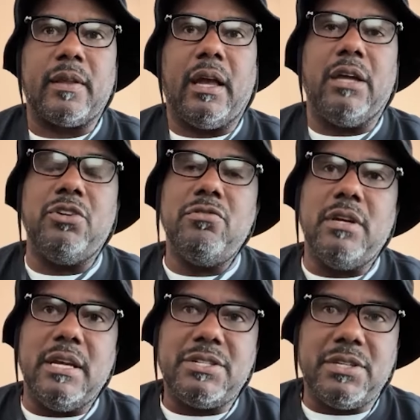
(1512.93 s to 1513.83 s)
And you
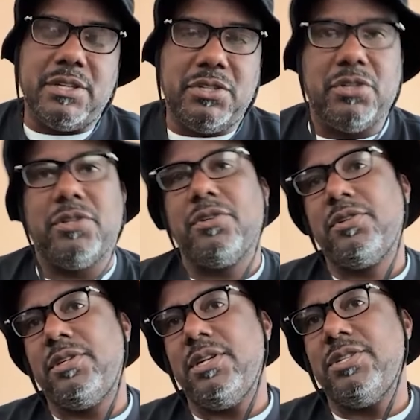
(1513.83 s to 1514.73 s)
listen to
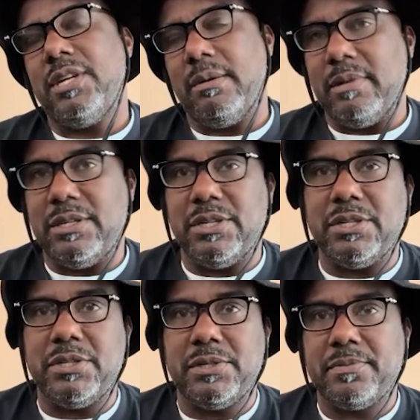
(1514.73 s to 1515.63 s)
these
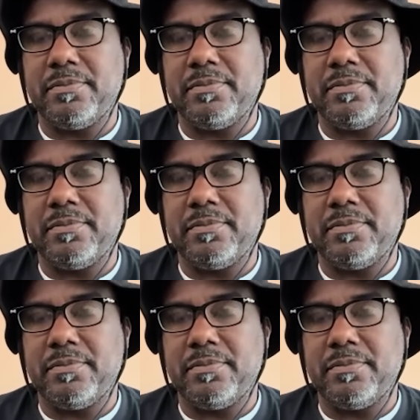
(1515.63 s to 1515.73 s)
images.